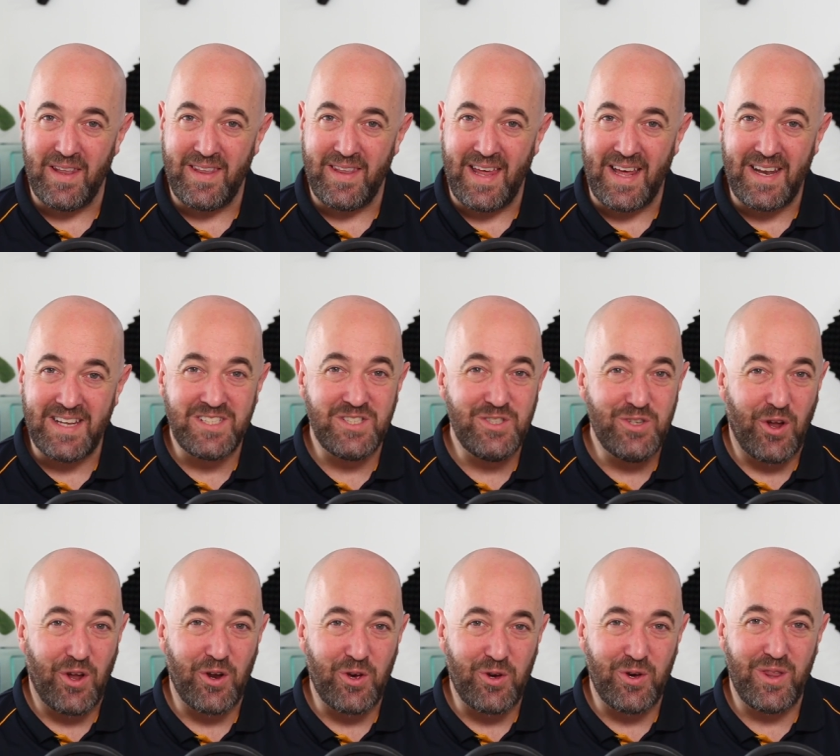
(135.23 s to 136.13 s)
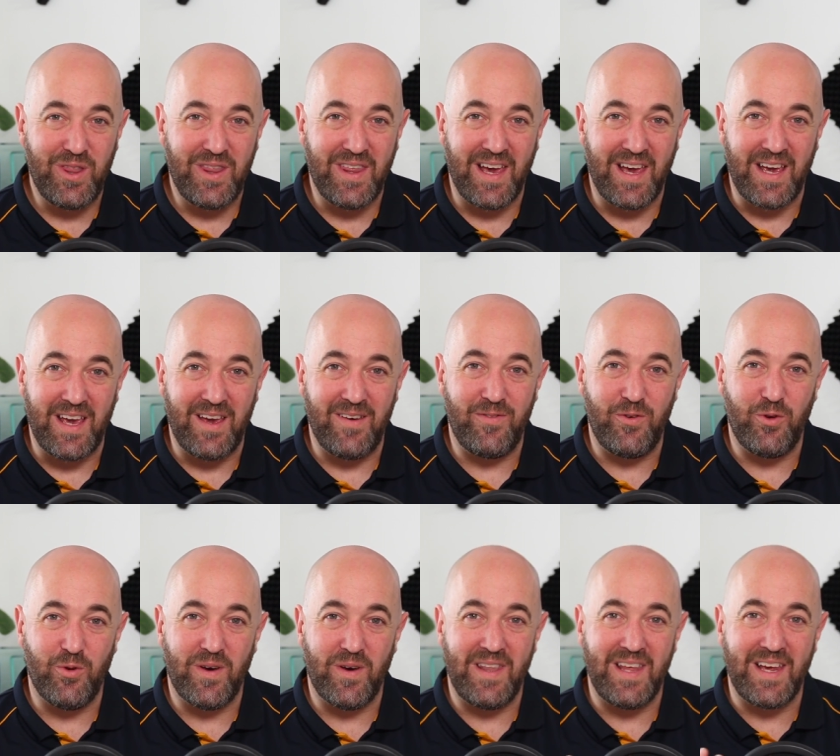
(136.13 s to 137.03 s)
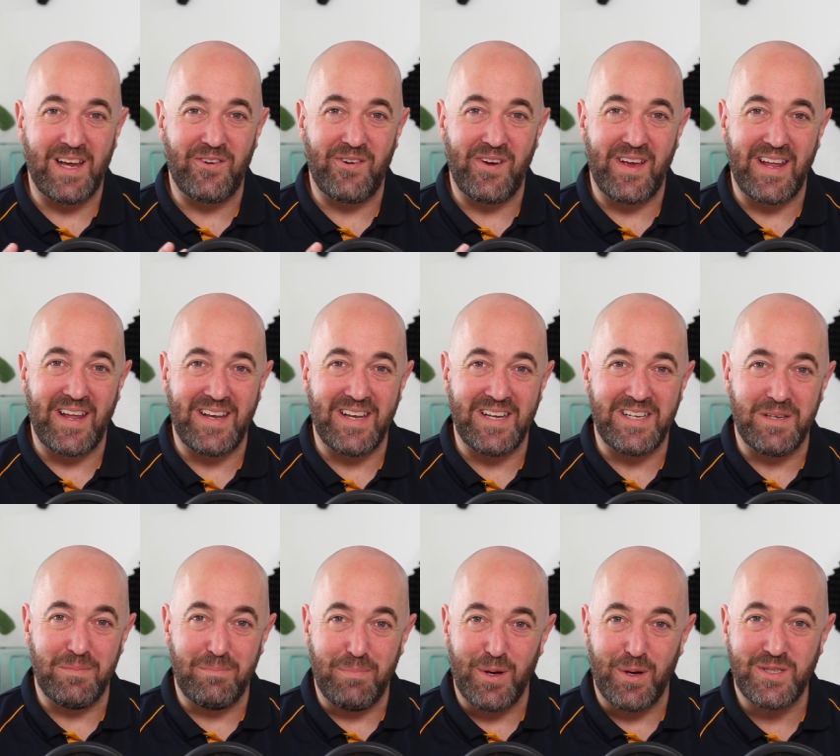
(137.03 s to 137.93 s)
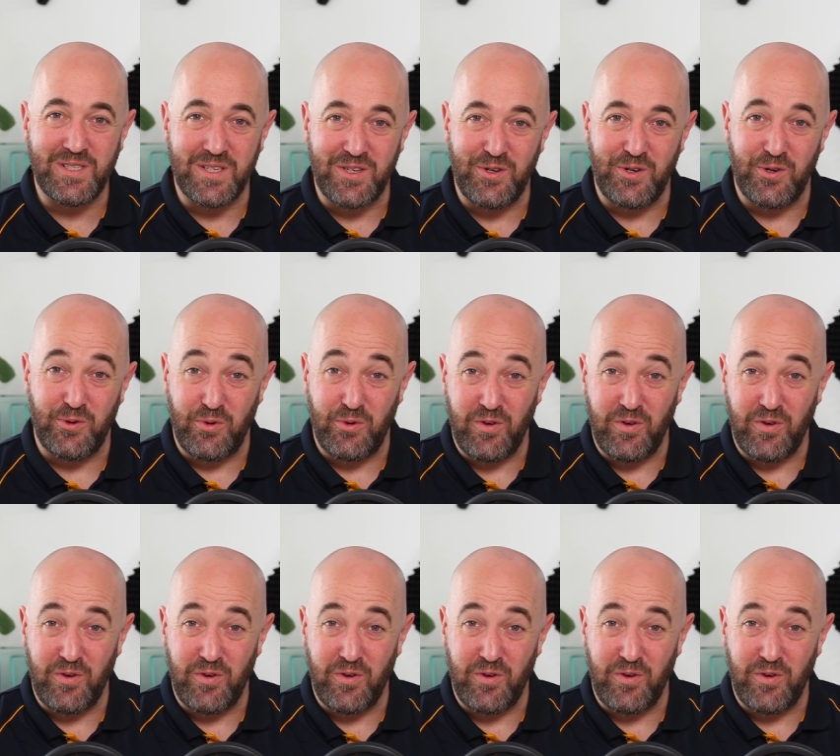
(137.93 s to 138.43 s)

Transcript: that is not a good thing if you are then creating a deposit hurdle.